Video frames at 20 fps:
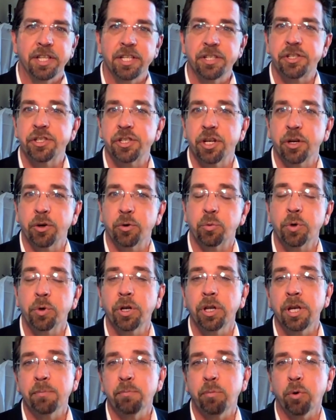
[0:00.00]
this is a
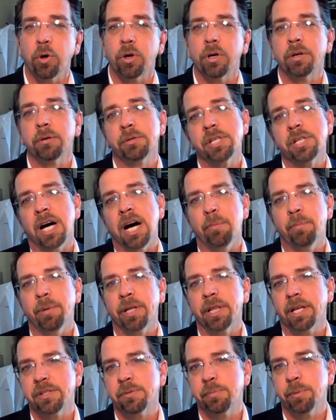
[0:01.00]
really important
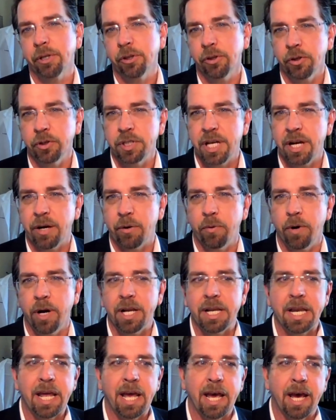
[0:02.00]
topic that's being looked at
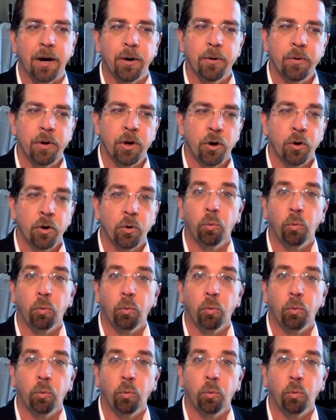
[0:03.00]
right now.